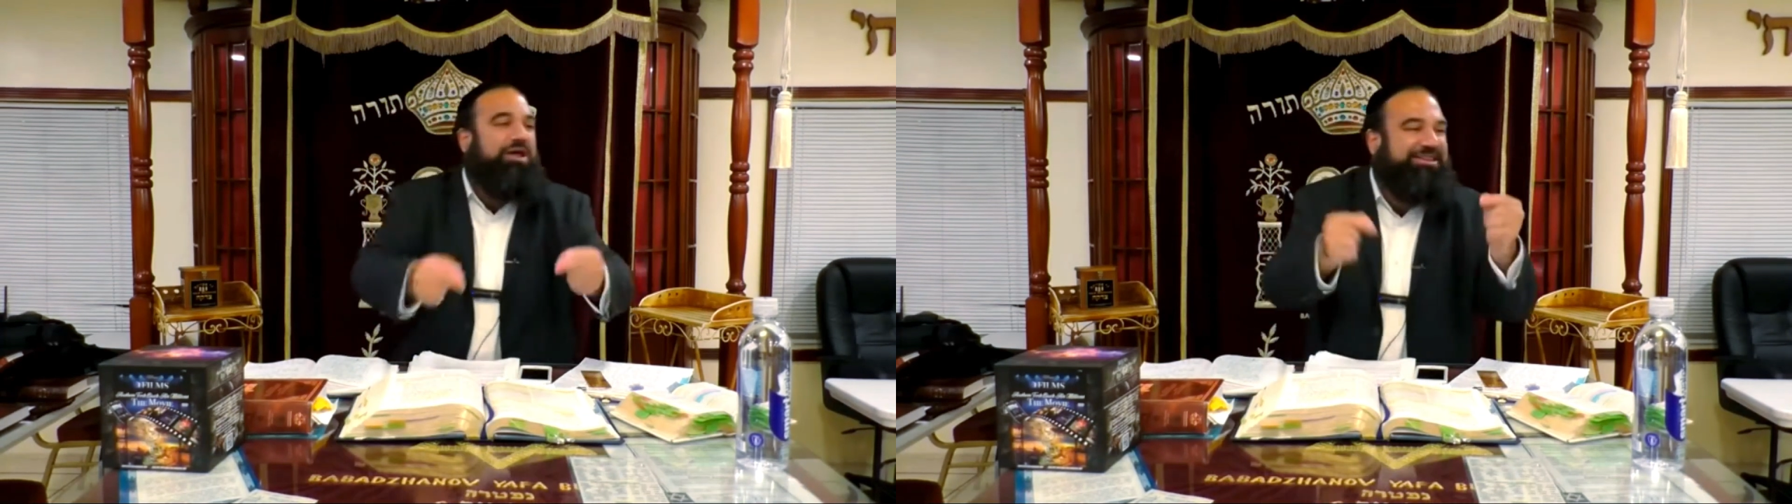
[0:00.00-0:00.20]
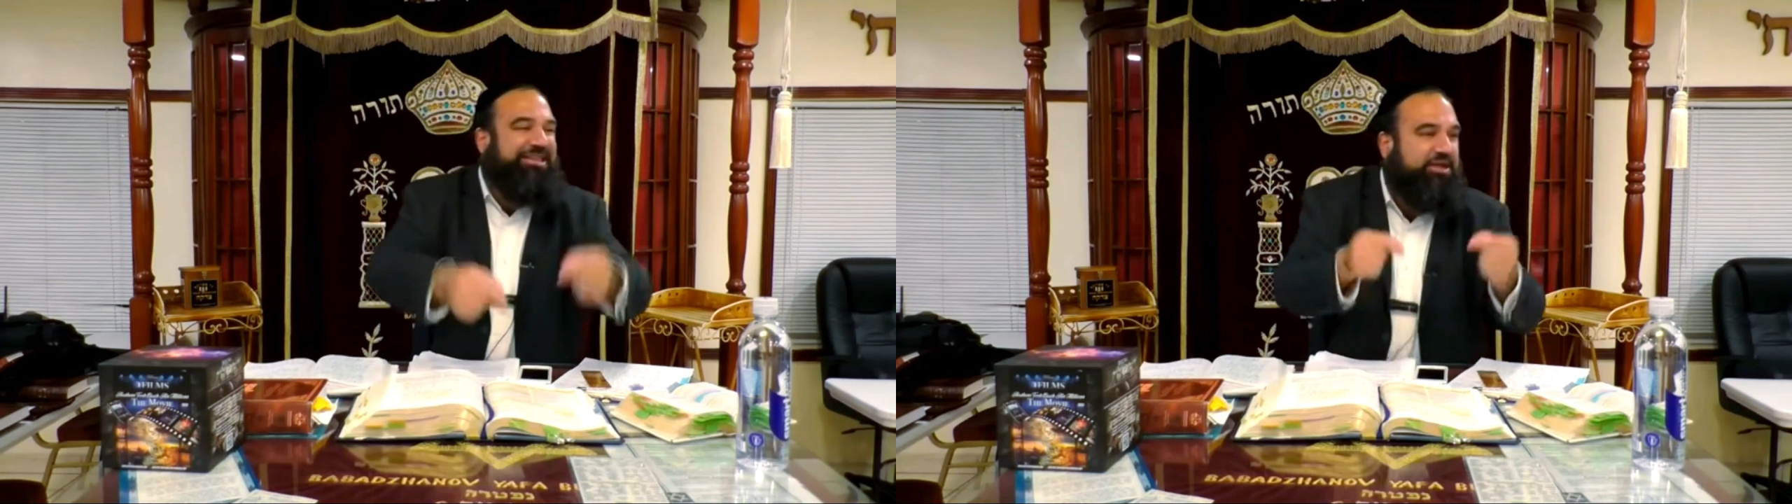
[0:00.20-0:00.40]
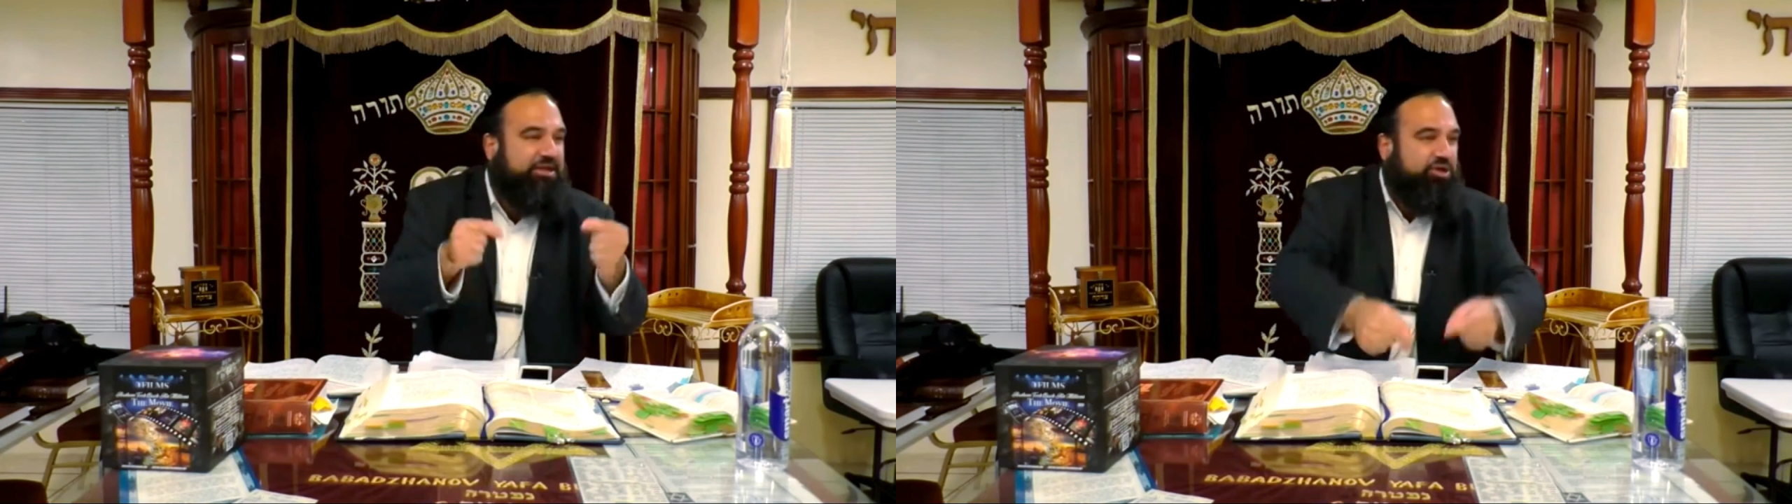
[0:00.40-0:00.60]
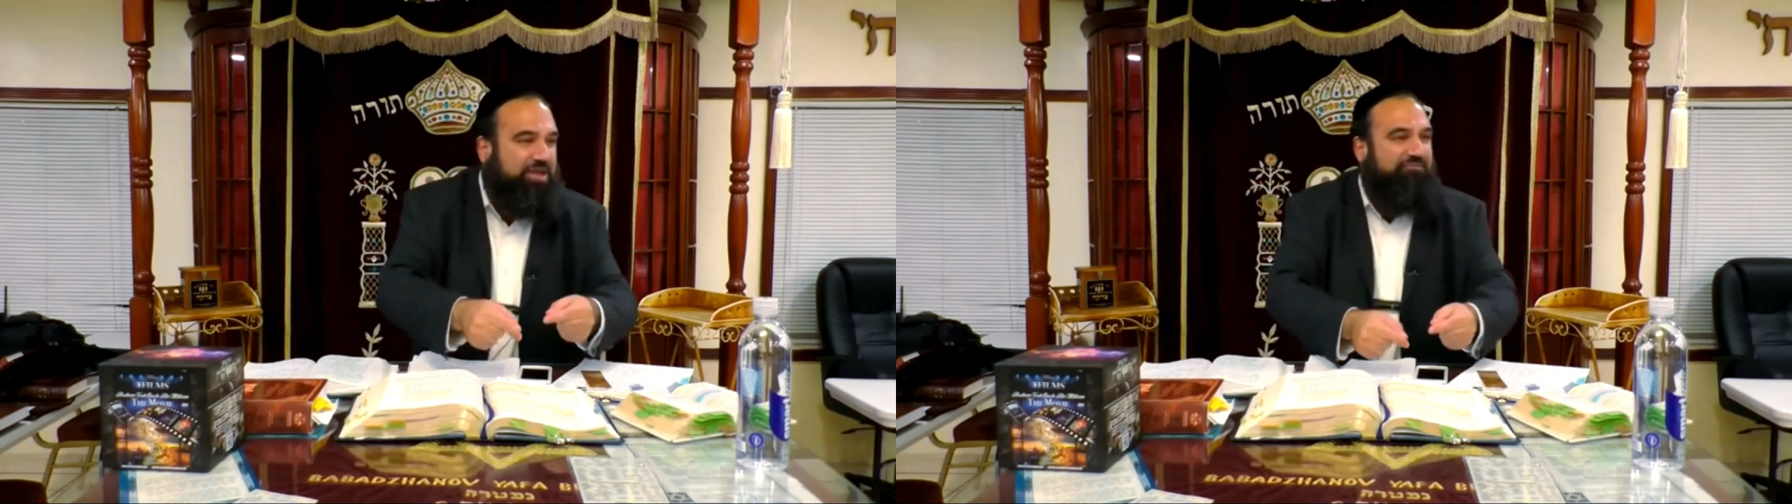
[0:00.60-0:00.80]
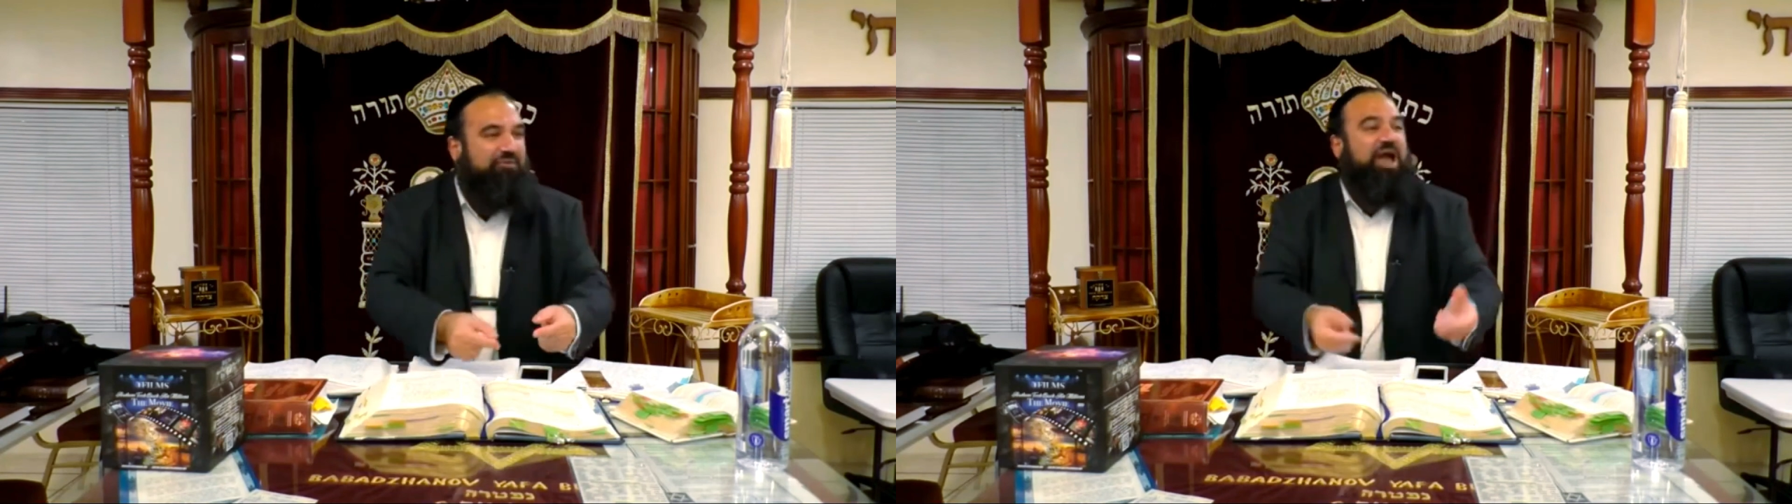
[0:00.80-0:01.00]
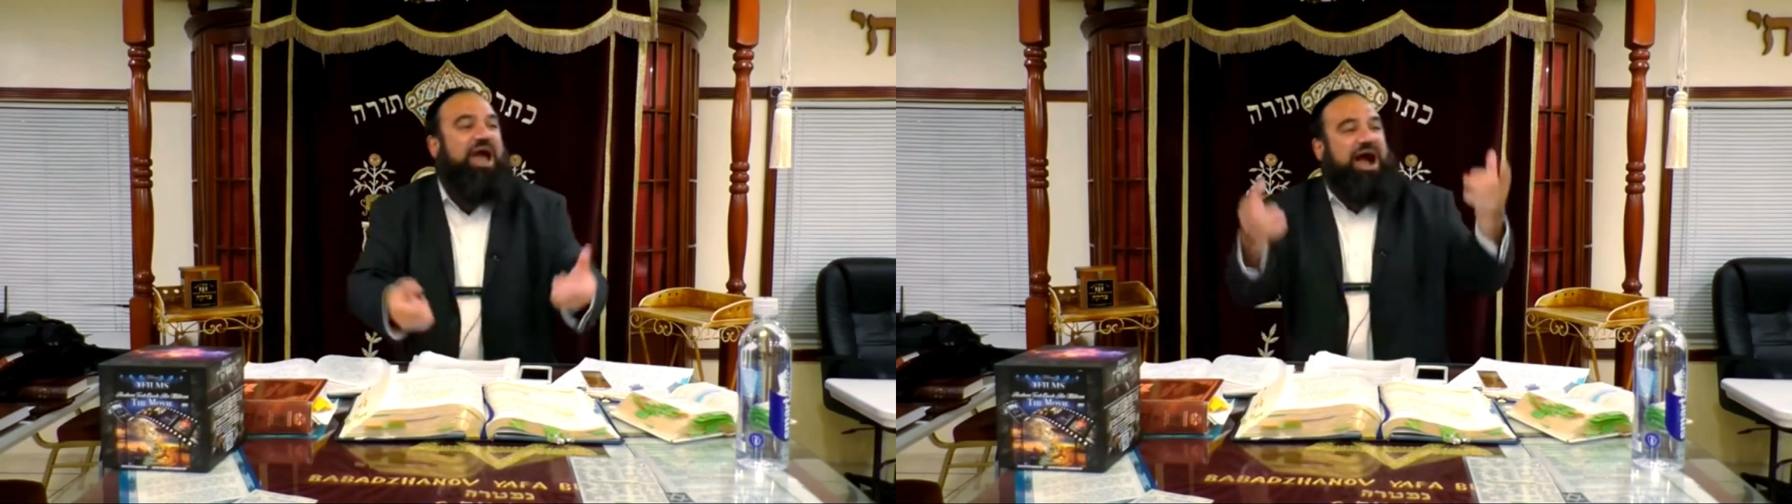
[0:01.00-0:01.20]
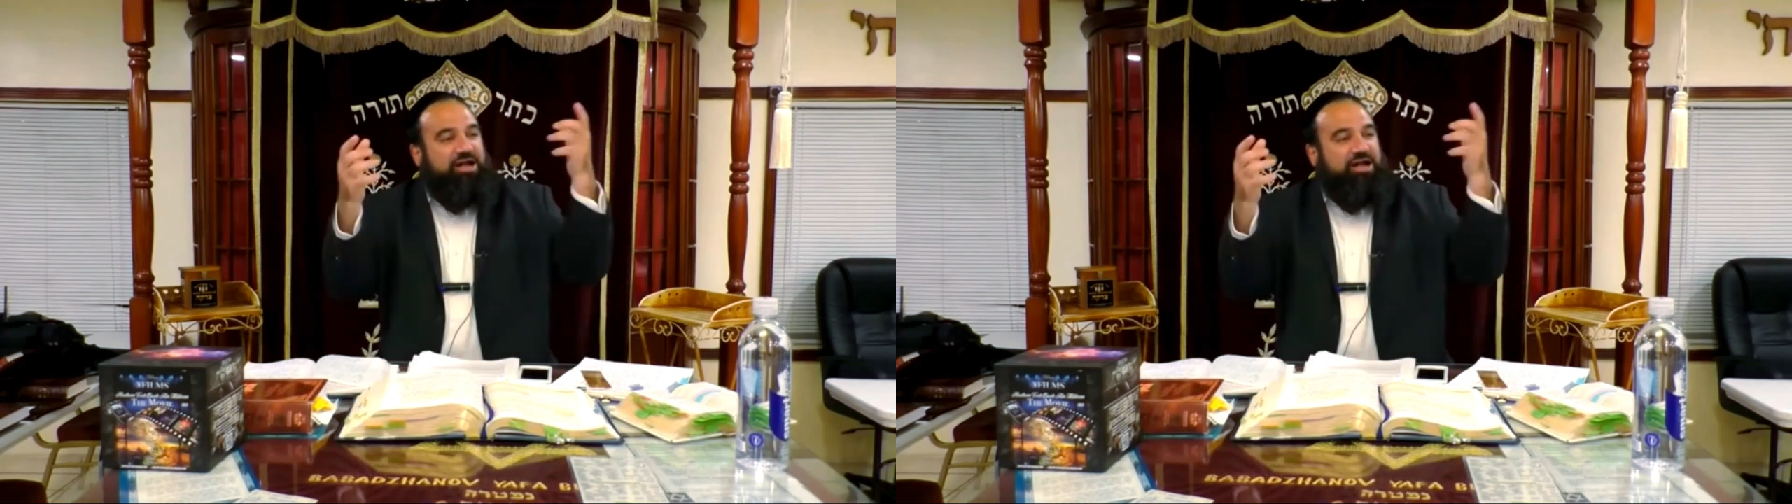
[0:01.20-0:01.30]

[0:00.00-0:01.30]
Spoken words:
one thing in your life.